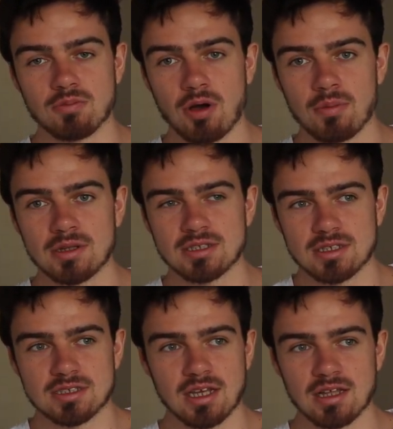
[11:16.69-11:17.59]
moments
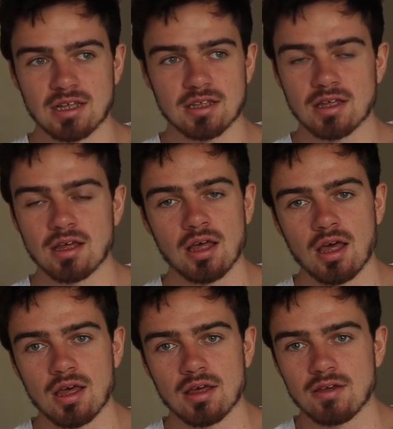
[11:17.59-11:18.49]
and say, like,
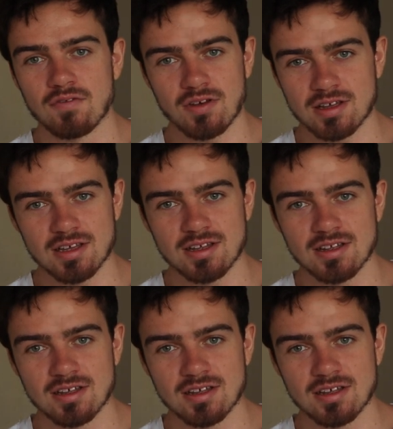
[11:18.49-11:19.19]
fuck it.